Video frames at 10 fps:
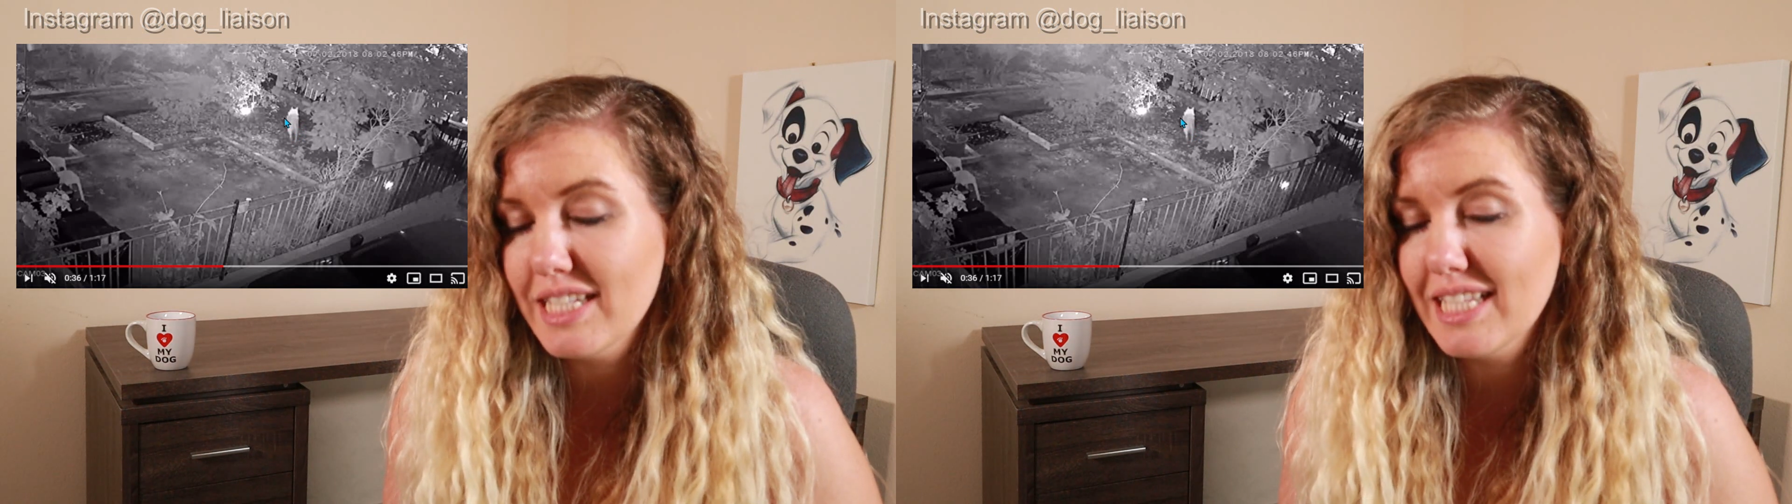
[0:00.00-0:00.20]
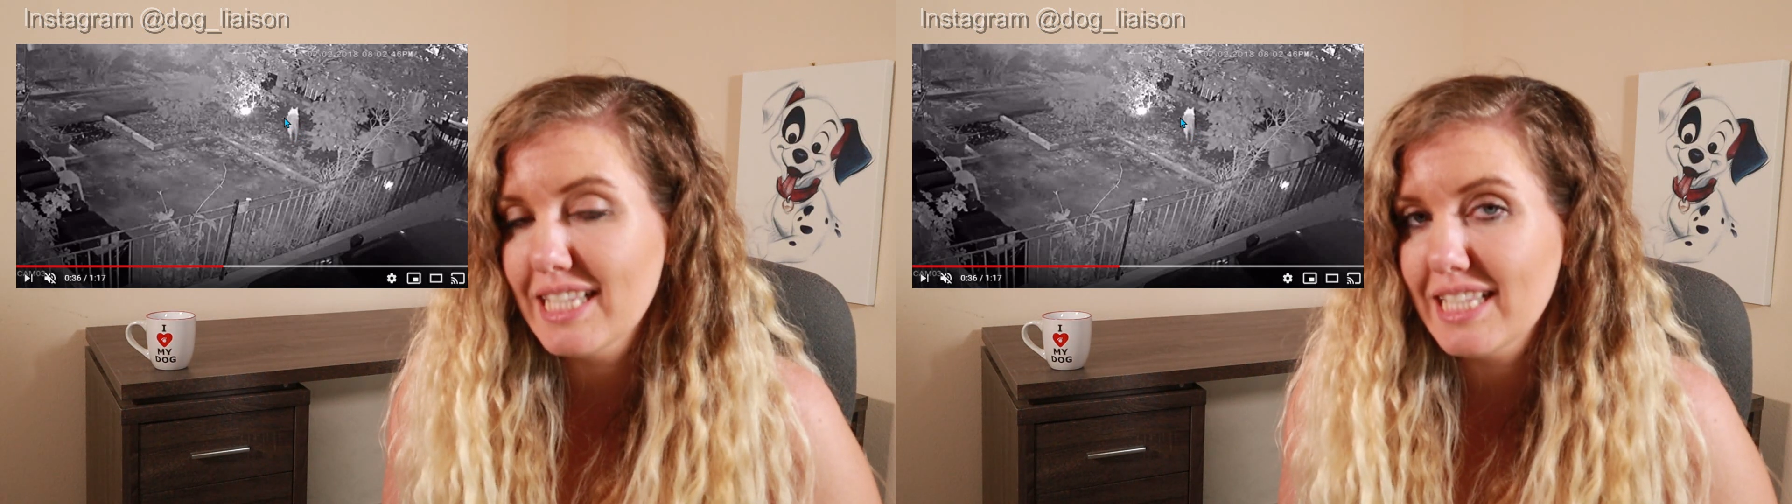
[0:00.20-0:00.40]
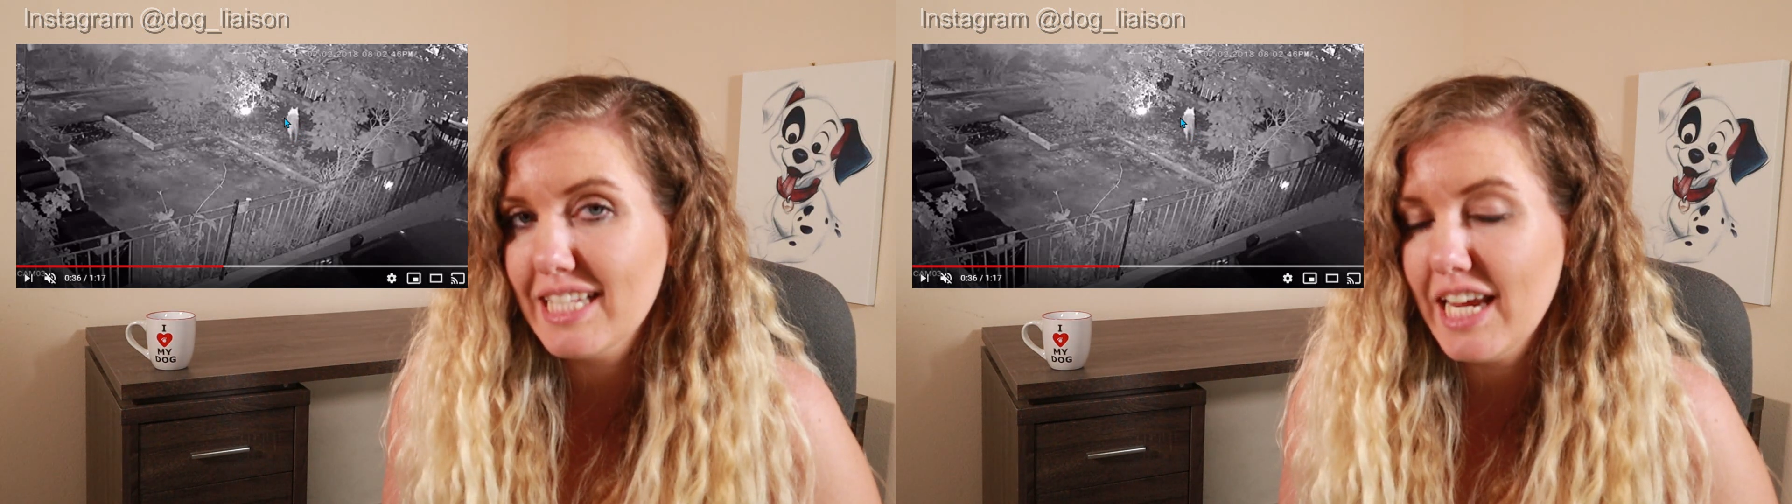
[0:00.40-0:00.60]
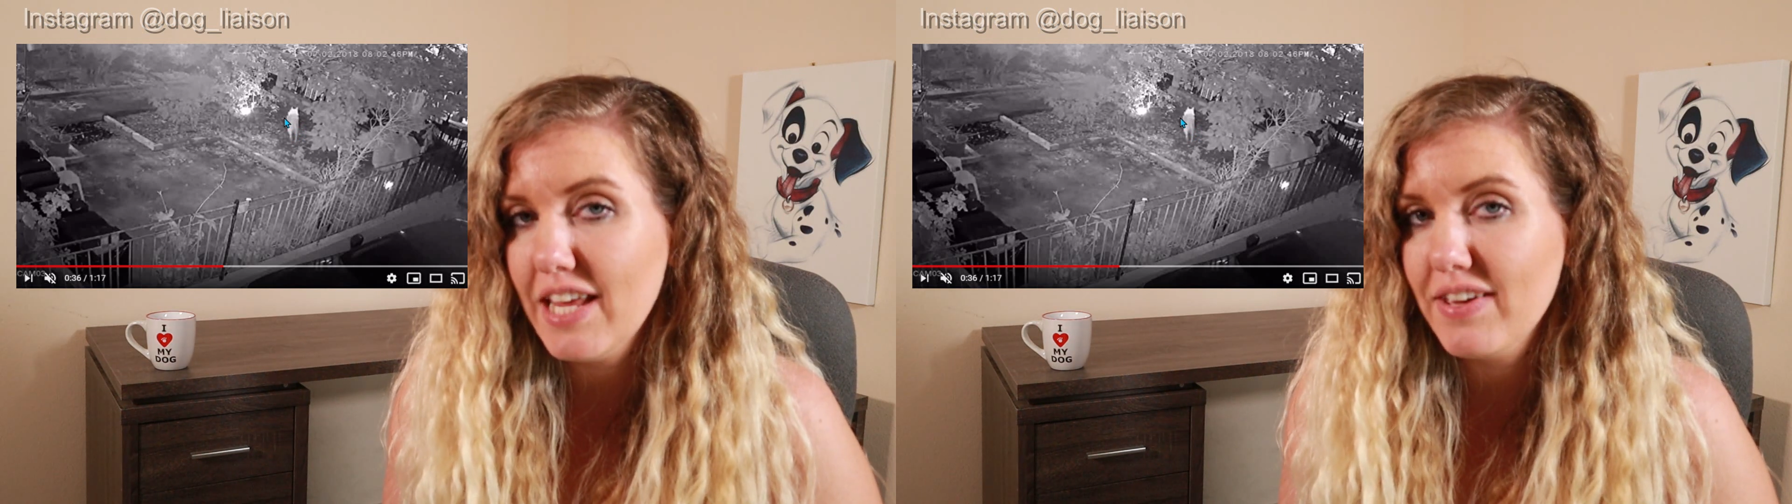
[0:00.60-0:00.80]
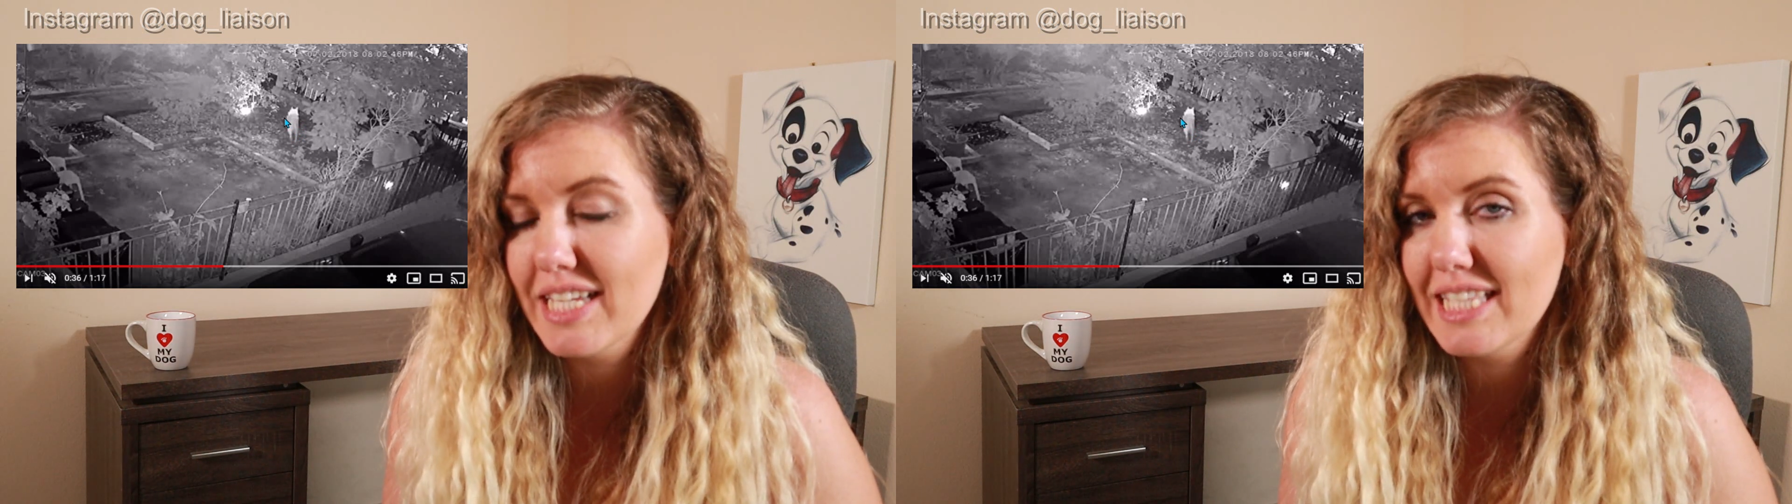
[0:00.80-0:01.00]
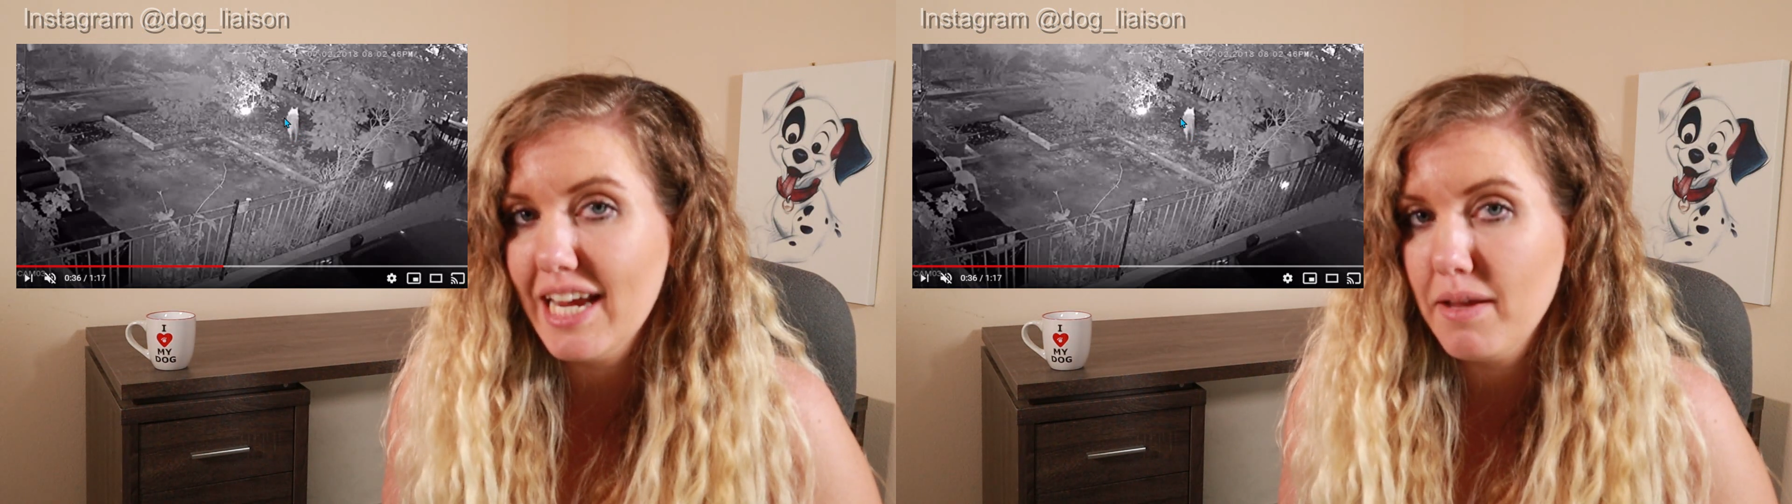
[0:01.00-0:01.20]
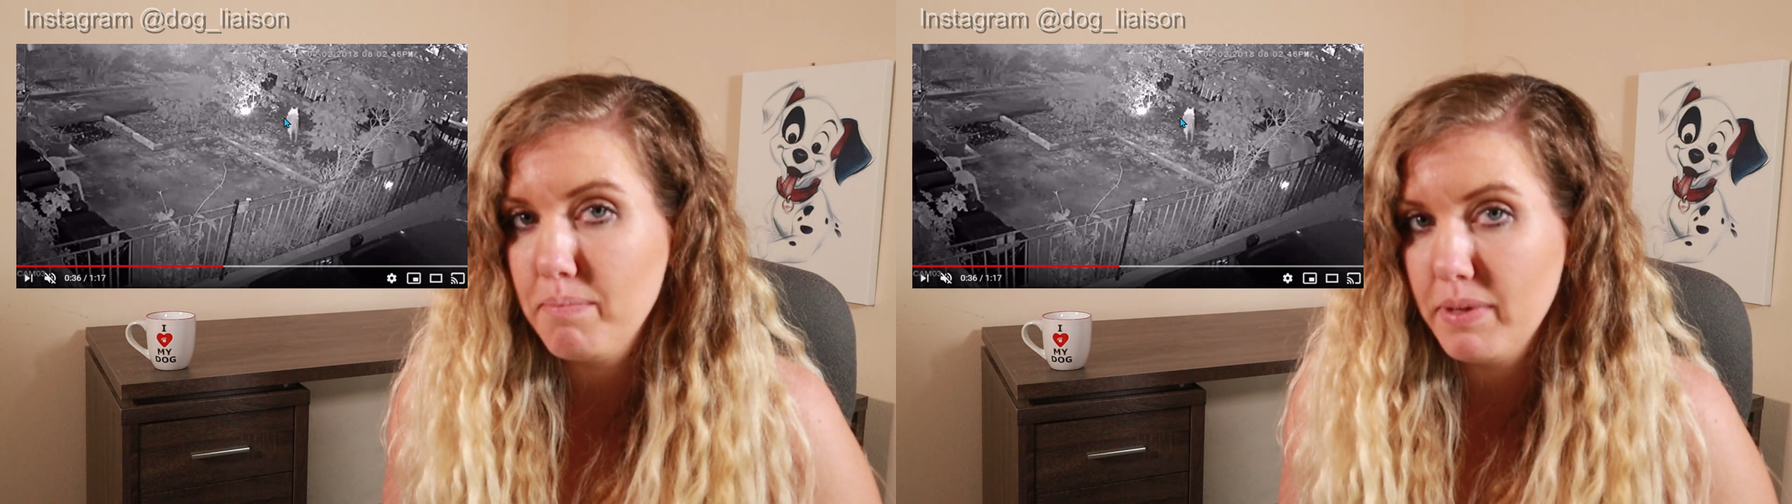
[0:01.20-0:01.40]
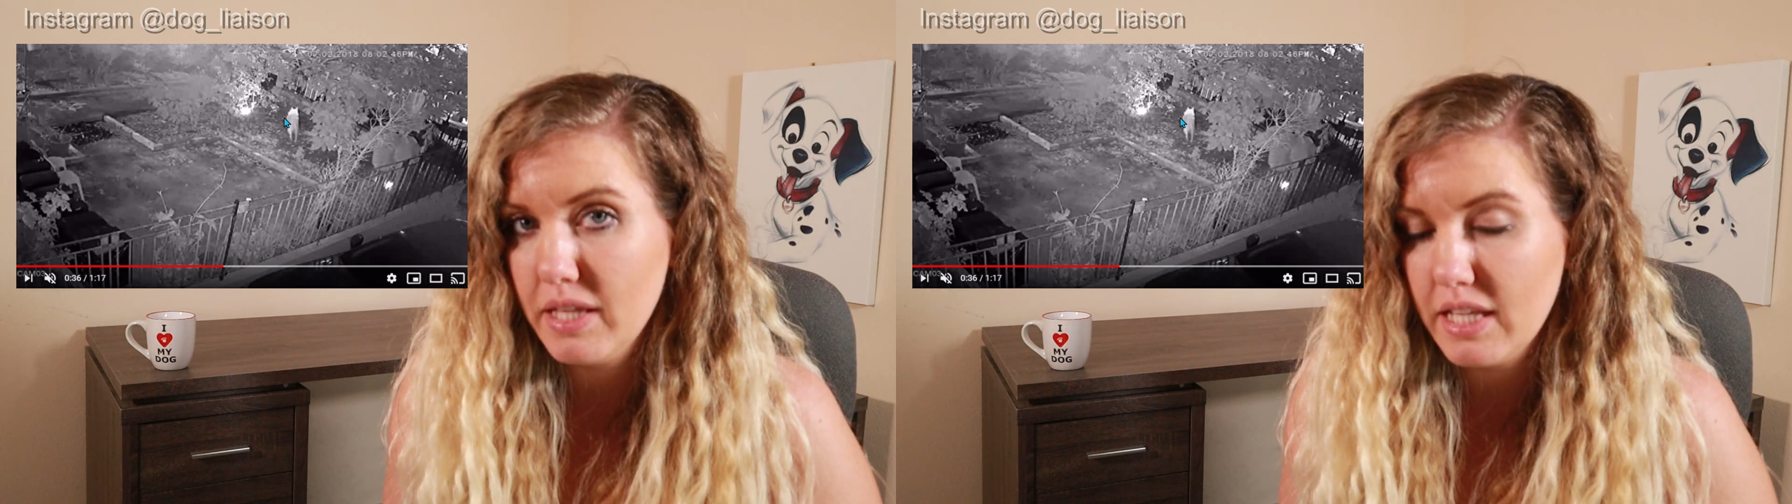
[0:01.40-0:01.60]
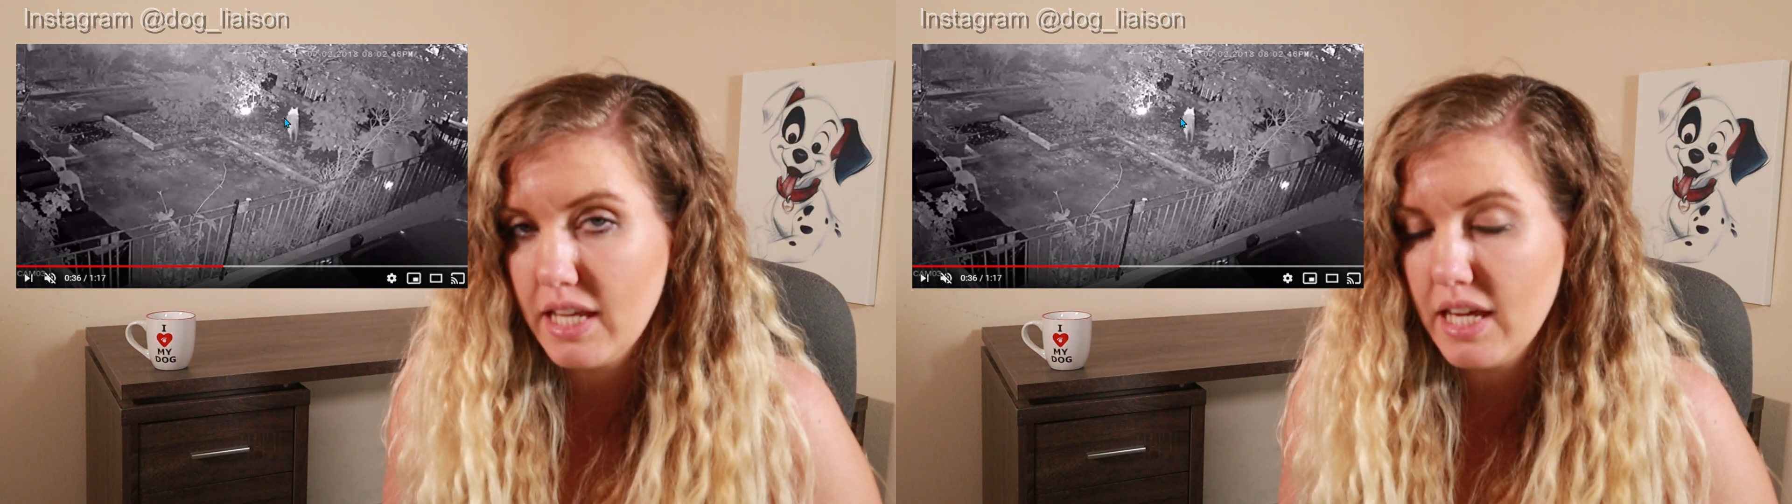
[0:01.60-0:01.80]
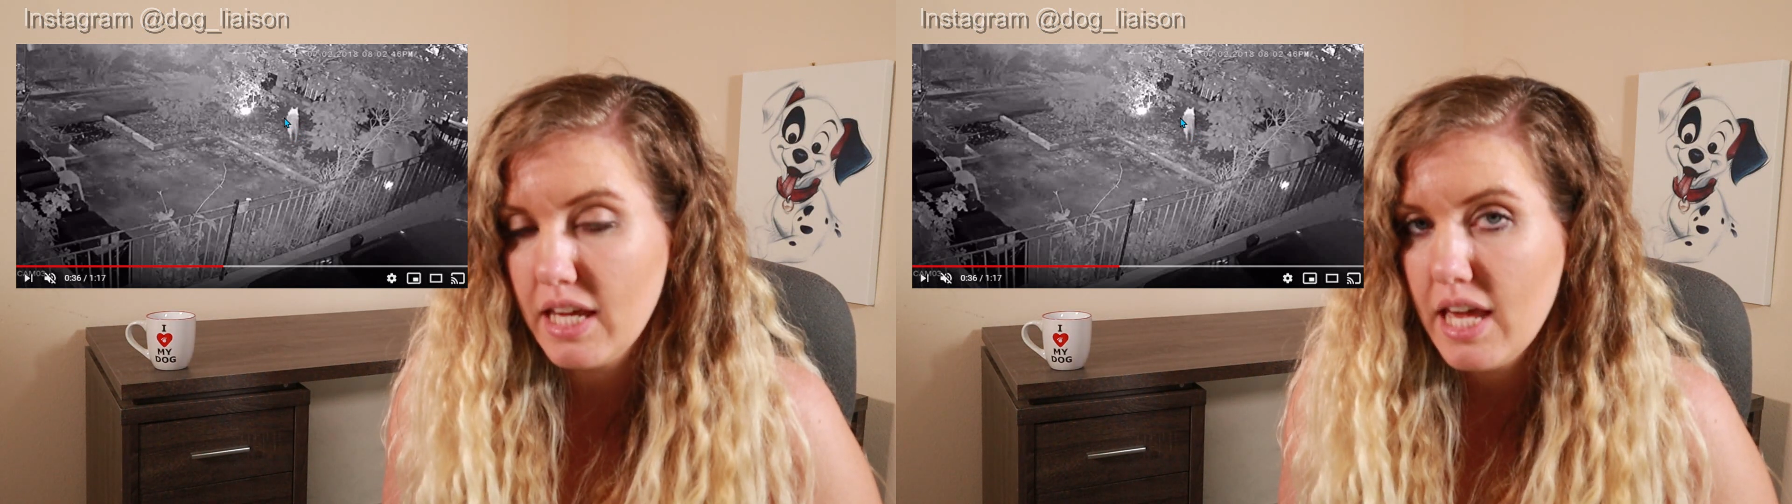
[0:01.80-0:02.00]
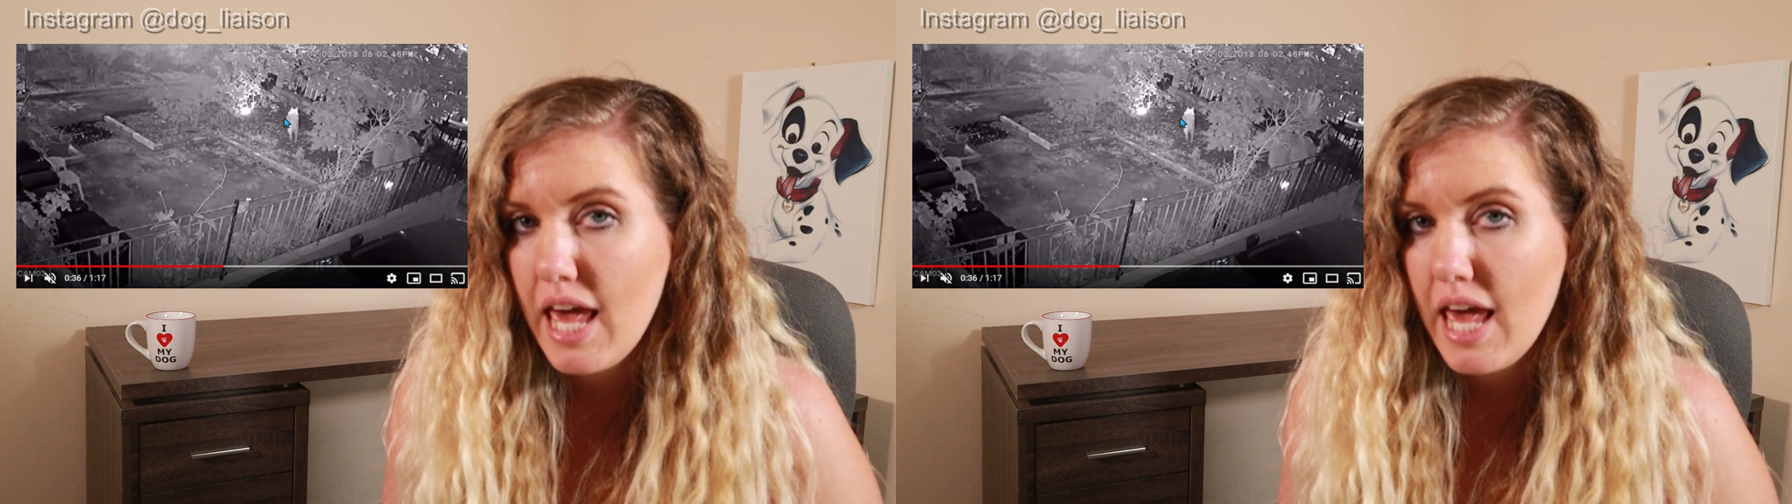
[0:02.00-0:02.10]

It's a state of excitability.